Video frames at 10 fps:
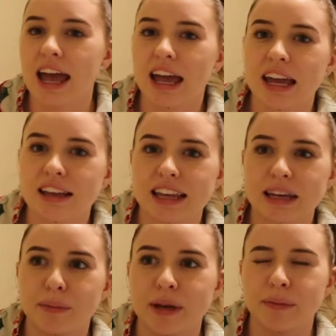A,
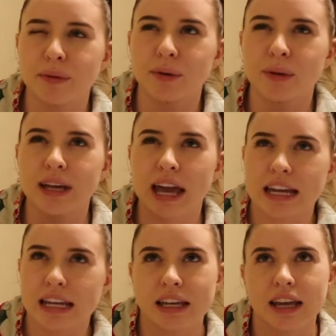like people
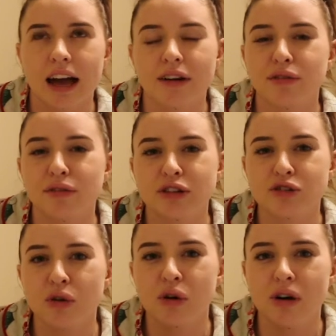getting out of
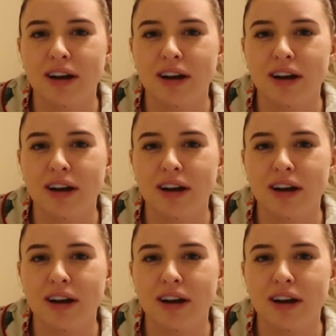control.